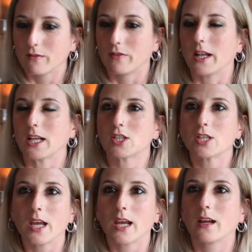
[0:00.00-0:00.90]

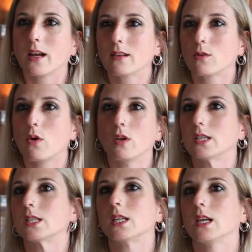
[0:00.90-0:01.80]
finishing and
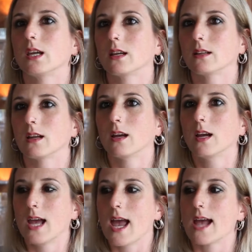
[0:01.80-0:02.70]
quality,
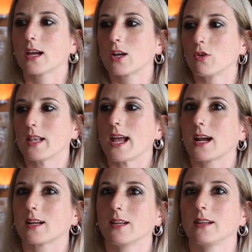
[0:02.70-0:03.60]
and
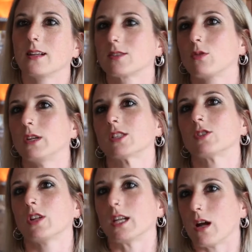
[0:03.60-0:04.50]
connect that school is
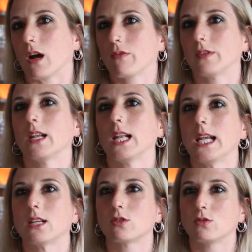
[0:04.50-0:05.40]
not enough. They
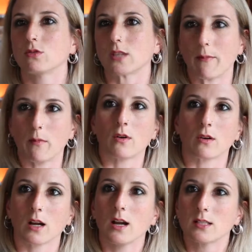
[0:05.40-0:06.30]
need to do
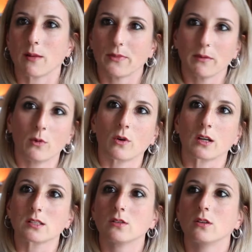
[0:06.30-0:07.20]
something more.
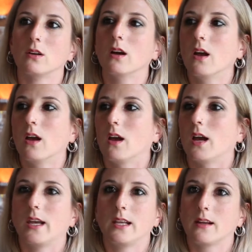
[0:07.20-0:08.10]
So
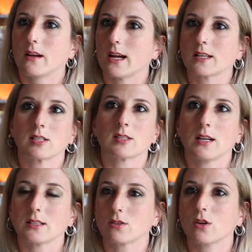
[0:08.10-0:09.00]
either
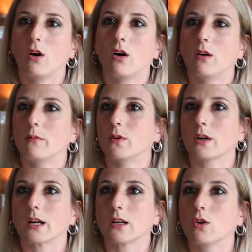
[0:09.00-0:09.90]
exercise at home or
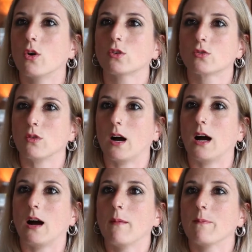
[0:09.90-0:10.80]
go to a
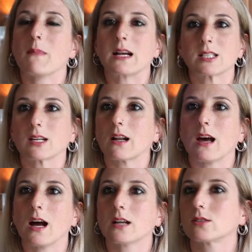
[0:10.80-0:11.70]
master
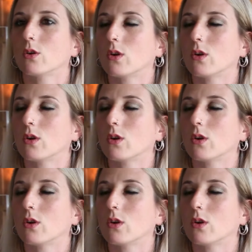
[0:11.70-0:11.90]
class.